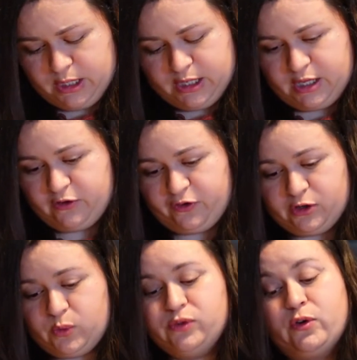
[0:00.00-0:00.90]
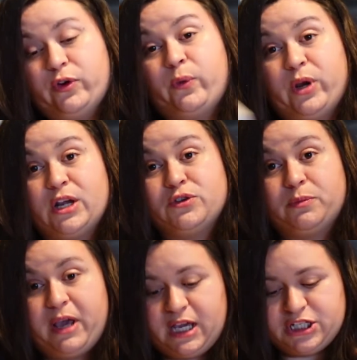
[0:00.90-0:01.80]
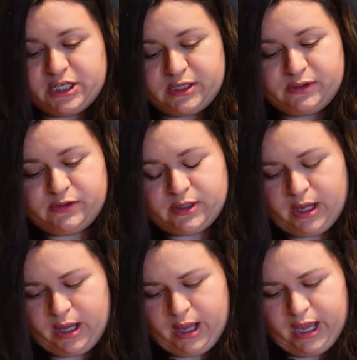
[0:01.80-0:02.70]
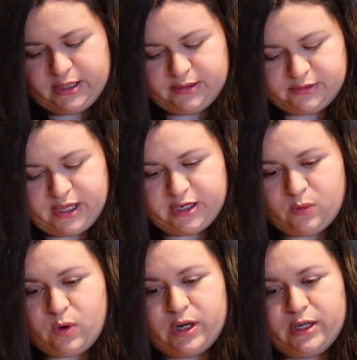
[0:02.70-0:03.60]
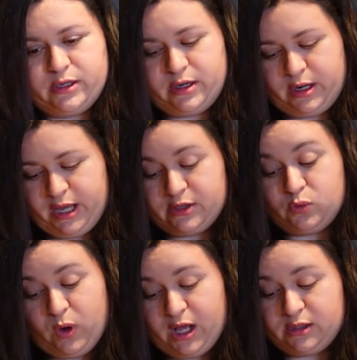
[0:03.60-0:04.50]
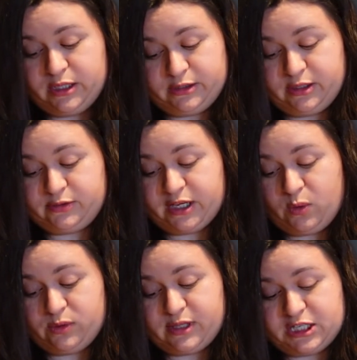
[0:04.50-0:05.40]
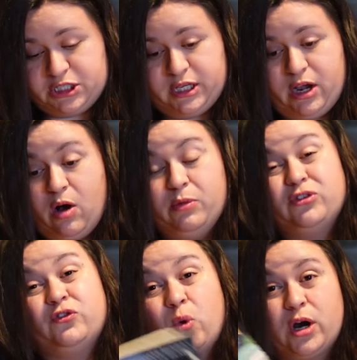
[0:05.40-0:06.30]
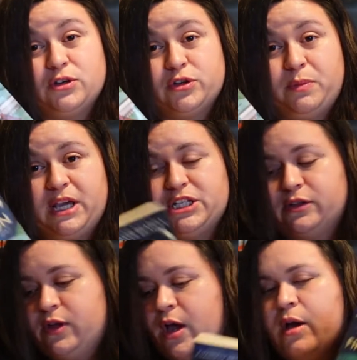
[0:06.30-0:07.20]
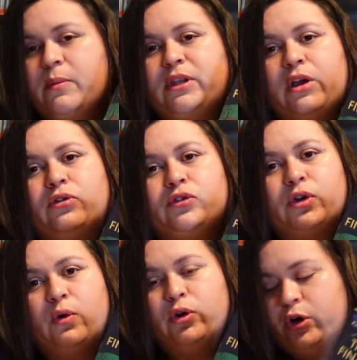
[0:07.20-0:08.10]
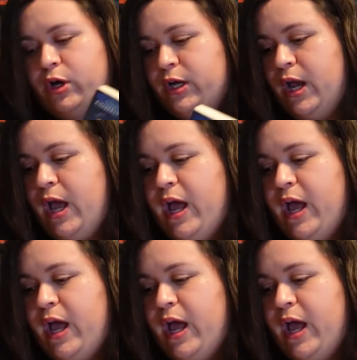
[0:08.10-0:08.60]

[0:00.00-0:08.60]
Yeah, the first one's over 300 pages. And the second one as well. The second one's actually almost 400 pages, but they are so good.